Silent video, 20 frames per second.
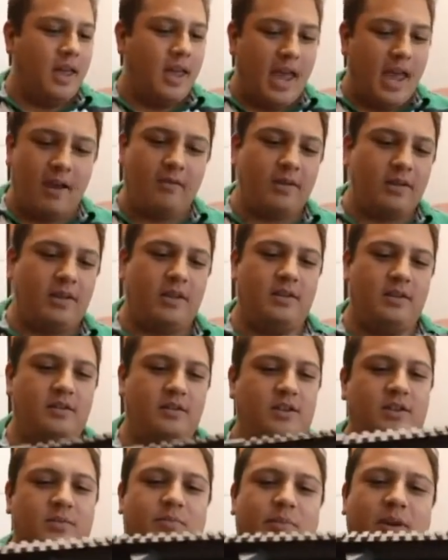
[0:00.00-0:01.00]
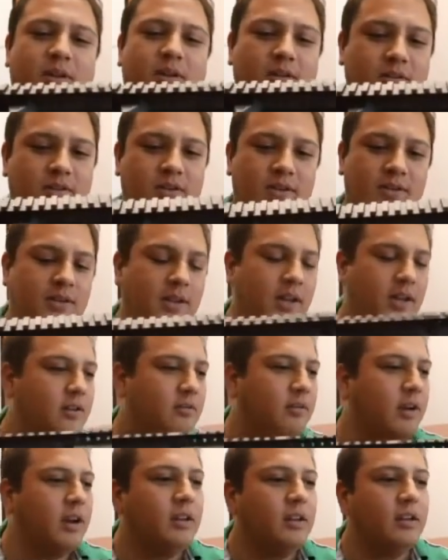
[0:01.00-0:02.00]
Everything okay. just built just like a
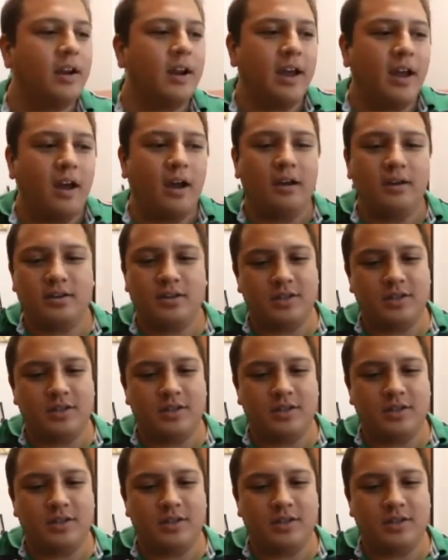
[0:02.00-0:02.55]
regular AR.